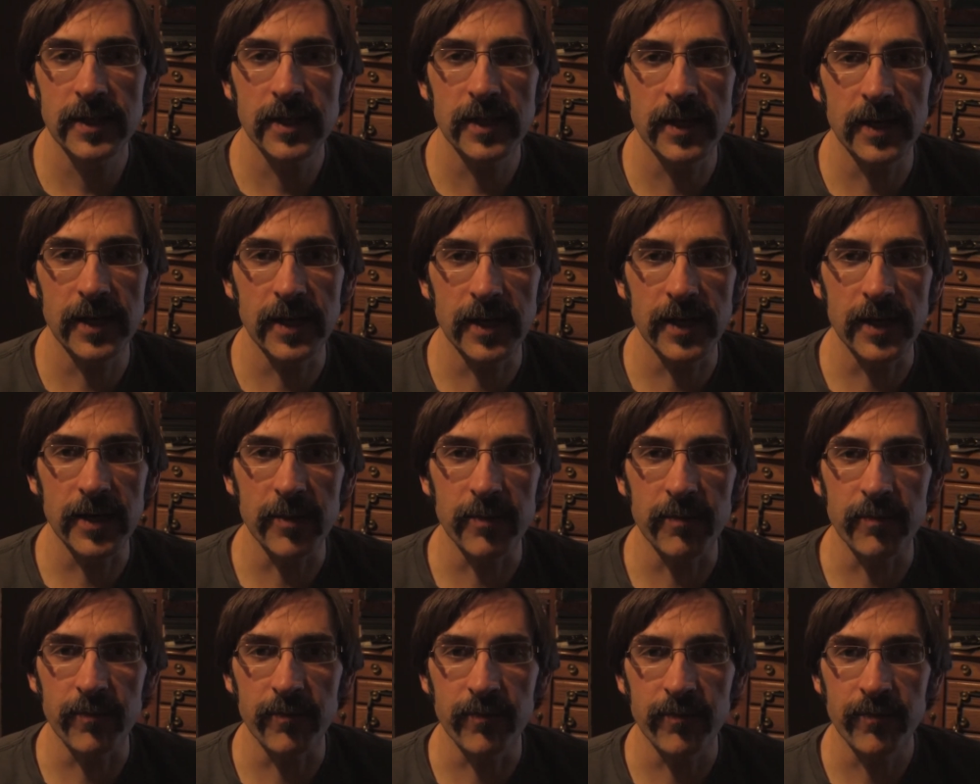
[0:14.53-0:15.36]
so
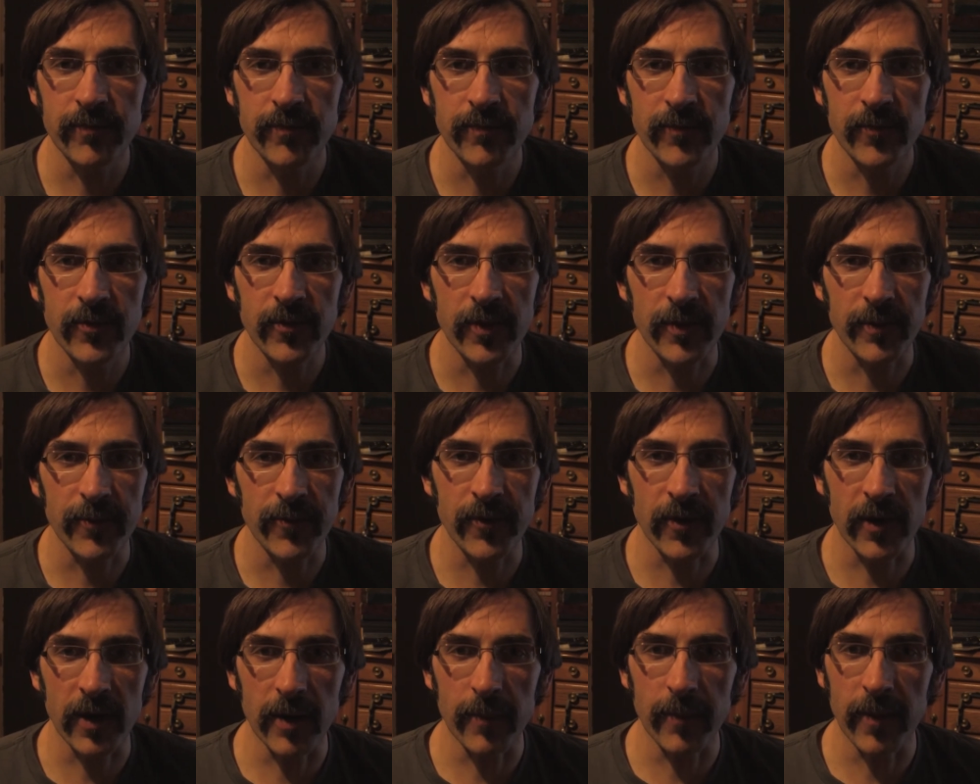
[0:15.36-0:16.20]
I'm
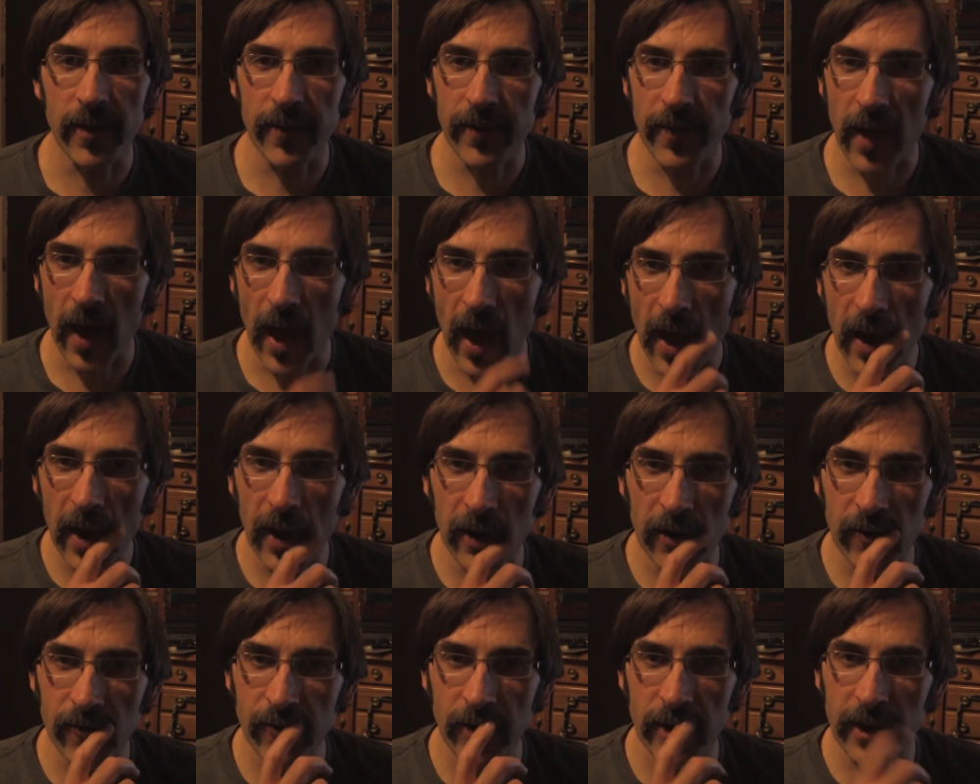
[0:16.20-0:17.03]
sorry about that. I'm
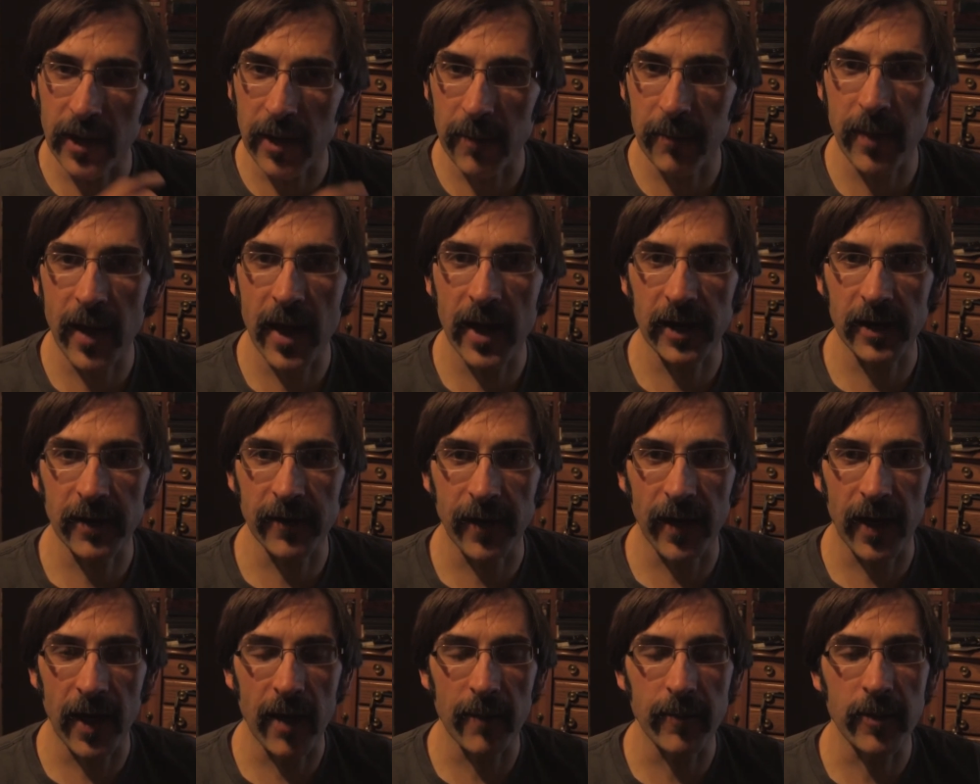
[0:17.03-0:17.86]
going to try to get back into the
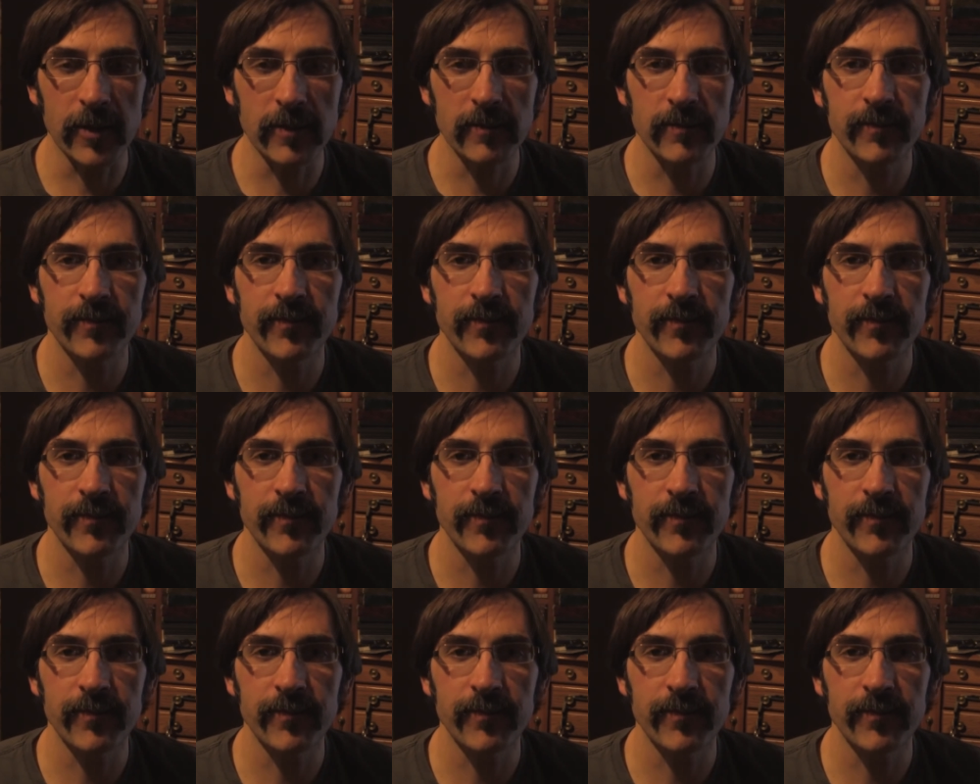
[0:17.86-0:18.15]
habit.